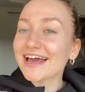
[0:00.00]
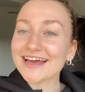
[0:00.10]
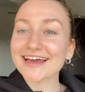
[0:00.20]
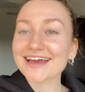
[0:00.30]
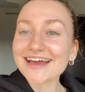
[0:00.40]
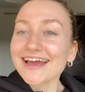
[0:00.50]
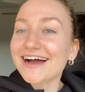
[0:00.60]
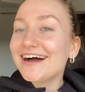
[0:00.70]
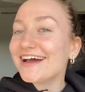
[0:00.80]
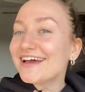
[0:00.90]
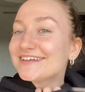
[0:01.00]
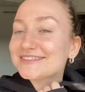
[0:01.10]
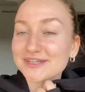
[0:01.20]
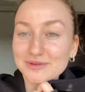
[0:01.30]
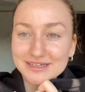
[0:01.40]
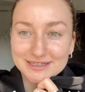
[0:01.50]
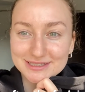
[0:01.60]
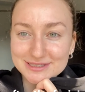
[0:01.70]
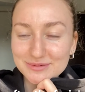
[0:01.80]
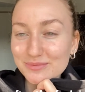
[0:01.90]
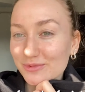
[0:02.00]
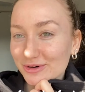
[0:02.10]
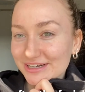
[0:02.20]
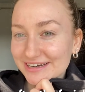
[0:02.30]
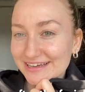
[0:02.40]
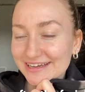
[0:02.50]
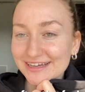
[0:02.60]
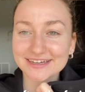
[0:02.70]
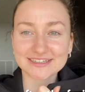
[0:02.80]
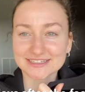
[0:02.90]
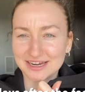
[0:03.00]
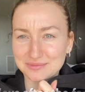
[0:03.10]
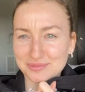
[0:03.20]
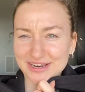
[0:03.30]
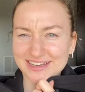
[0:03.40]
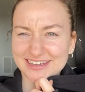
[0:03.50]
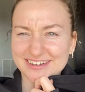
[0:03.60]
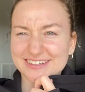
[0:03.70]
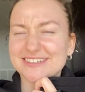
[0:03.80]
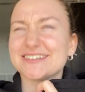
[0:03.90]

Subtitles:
Hey guys, so it is the morning. It's kind of bright here.